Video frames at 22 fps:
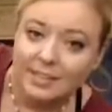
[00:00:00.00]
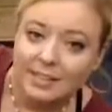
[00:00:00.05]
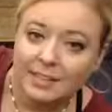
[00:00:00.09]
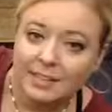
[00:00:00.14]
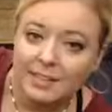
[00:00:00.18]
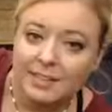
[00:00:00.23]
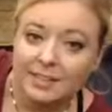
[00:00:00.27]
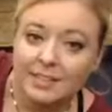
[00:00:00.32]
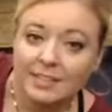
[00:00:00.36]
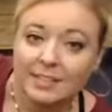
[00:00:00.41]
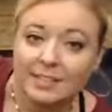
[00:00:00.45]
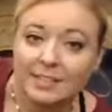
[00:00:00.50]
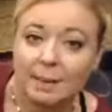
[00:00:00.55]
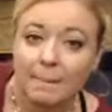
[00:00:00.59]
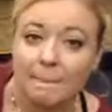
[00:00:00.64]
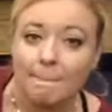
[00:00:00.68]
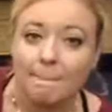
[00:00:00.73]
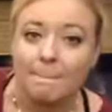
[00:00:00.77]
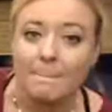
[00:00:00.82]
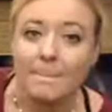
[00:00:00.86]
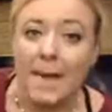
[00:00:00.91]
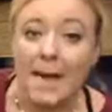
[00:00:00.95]

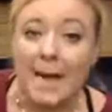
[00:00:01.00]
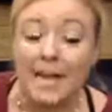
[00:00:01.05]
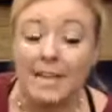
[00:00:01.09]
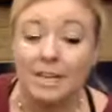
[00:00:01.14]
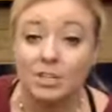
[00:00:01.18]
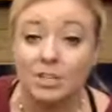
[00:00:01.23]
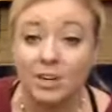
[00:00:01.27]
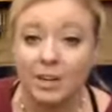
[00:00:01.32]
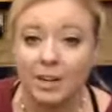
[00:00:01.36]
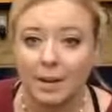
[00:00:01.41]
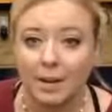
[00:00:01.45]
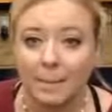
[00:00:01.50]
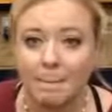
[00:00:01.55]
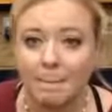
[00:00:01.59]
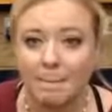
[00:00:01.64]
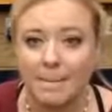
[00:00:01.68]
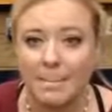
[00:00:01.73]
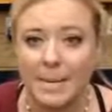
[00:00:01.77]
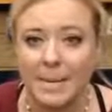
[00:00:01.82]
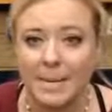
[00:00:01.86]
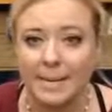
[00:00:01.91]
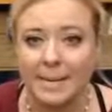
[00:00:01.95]
some magic
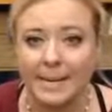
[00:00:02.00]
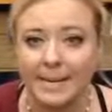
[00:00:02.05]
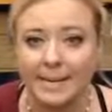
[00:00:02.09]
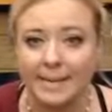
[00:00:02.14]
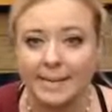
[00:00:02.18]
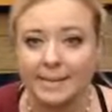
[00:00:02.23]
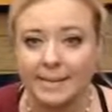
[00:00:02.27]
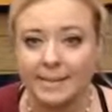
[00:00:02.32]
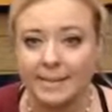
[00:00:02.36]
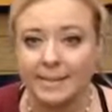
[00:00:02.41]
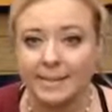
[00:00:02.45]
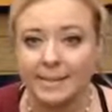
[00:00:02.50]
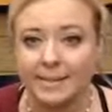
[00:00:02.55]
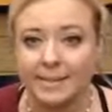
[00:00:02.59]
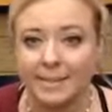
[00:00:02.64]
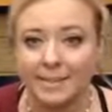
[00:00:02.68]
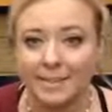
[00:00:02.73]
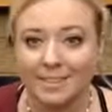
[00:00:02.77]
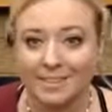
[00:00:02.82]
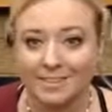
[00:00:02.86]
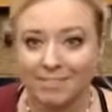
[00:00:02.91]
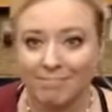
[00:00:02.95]
beans.
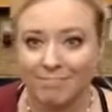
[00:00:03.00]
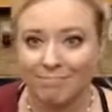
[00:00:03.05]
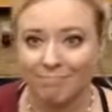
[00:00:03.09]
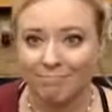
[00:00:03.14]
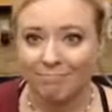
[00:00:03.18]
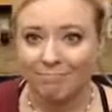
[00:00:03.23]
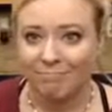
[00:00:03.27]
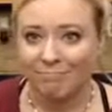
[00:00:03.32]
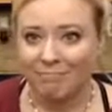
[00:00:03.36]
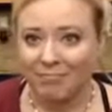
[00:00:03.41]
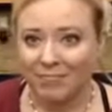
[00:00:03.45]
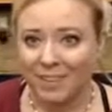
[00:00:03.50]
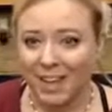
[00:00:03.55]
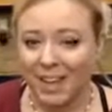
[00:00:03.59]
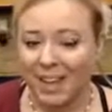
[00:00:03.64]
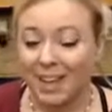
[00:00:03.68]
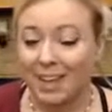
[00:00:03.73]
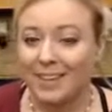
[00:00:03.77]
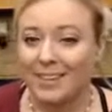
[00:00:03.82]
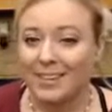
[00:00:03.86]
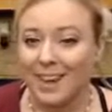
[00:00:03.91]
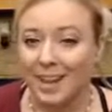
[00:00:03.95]

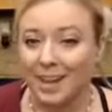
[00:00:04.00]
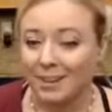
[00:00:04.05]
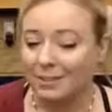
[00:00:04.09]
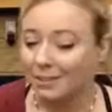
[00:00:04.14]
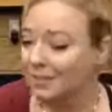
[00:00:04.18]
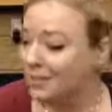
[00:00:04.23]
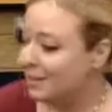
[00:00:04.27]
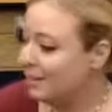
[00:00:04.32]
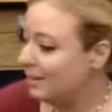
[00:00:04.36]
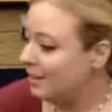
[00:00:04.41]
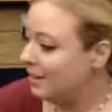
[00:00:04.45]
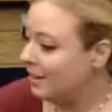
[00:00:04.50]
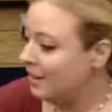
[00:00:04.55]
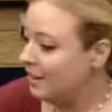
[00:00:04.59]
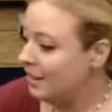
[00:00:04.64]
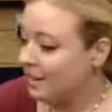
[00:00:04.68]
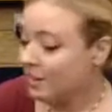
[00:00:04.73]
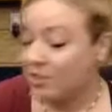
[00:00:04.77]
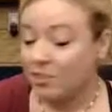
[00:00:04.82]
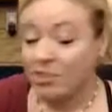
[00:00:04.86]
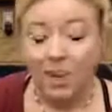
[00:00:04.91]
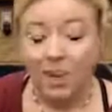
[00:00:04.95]
Now,
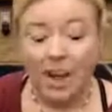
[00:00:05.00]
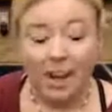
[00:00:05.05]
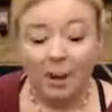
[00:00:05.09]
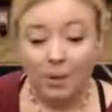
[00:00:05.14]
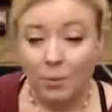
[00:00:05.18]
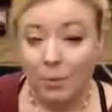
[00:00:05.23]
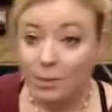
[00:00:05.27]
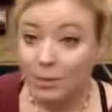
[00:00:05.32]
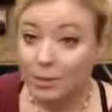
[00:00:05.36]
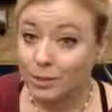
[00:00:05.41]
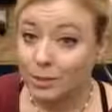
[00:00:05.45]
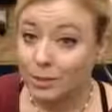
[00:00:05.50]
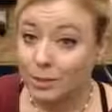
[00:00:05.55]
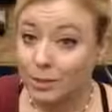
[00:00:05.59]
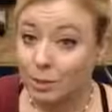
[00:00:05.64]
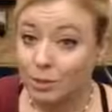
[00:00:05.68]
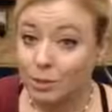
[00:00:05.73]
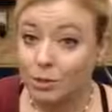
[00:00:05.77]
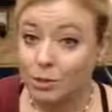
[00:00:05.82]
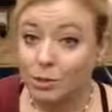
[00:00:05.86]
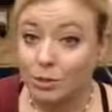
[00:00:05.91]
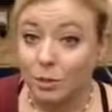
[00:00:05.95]
Jack wasn't so
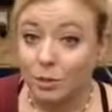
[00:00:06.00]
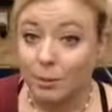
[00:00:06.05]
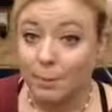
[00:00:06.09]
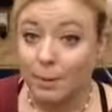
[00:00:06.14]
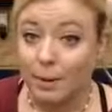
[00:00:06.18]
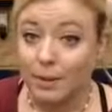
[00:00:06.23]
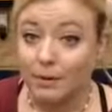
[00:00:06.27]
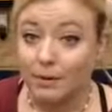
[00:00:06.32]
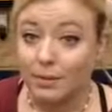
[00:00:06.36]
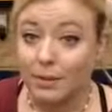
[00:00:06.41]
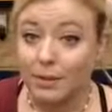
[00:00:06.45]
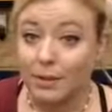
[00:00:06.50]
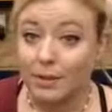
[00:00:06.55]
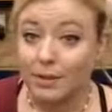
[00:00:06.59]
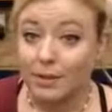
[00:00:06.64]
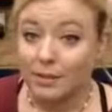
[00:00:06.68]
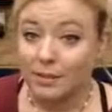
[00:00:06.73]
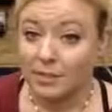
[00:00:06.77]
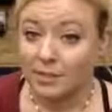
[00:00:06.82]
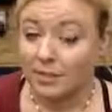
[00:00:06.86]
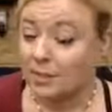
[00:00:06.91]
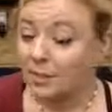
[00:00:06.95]
sure about
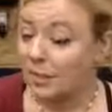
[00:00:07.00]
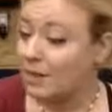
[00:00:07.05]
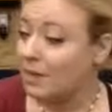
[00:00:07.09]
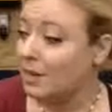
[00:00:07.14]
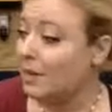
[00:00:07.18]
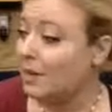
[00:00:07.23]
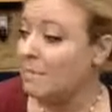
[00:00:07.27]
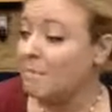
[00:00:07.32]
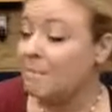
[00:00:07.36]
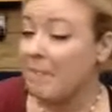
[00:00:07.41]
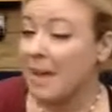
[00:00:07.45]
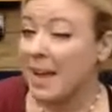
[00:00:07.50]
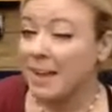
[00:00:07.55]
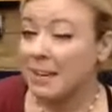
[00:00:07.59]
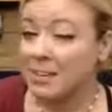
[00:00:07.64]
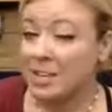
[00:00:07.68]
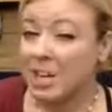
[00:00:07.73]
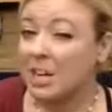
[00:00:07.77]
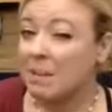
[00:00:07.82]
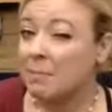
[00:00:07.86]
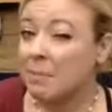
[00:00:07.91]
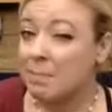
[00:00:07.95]
this.
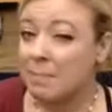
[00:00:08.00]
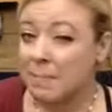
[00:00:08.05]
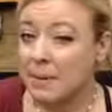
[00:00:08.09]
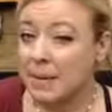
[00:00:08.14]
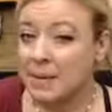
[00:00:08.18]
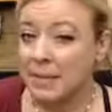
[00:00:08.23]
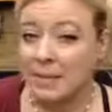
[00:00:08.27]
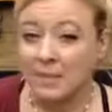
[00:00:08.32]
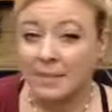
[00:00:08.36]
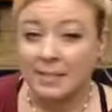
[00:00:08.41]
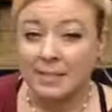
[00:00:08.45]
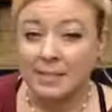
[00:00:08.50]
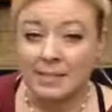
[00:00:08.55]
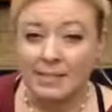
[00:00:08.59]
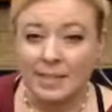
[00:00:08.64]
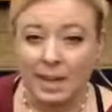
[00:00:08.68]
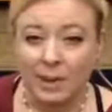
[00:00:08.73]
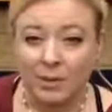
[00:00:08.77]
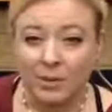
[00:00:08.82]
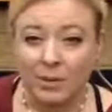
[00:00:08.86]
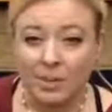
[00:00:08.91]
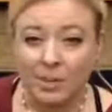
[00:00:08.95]
Magic beans
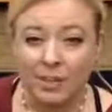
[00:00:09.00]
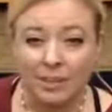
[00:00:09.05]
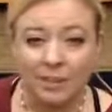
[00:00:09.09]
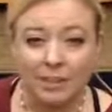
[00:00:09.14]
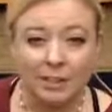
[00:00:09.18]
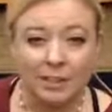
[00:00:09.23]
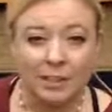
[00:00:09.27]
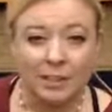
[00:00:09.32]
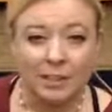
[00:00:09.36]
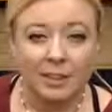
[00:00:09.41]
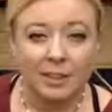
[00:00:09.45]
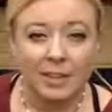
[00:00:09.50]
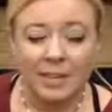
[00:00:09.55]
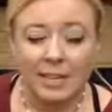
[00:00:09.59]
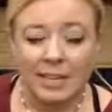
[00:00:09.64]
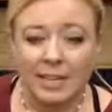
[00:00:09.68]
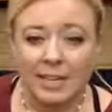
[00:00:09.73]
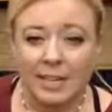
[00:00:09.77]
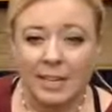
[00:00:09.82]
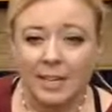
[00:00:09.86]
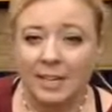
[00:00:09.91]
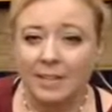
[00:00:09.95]
sounded a
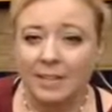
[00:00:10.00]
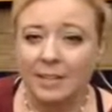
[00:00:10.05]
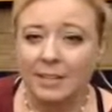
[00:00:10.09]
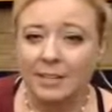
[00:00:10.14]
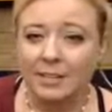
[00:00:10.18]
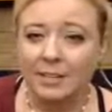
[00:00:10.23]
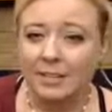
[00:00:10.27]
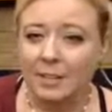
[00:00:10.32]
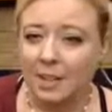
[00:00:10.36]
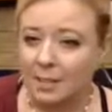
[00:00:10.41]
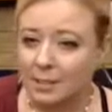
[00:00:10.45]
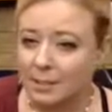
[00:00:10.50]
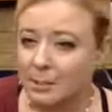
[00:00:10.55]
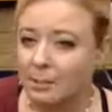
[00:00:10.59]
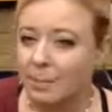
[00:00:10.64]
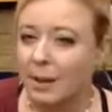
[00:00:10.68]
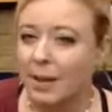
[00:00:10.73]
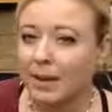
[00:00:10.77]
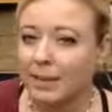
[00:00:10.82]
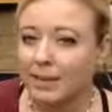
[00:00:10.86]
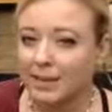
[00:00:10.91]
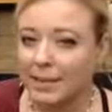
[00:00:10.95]
little
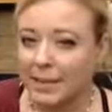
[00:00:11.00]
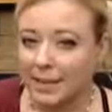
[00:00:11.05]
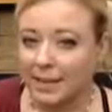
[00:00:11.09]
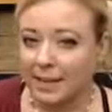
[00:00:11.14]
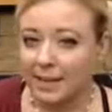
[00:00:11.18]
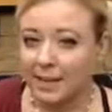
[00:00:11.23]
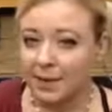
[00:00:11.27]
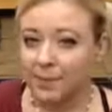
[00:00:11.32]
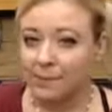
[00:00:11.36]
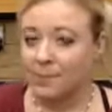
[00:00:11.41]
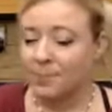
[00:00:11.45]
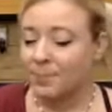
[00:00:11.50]
suspect to him,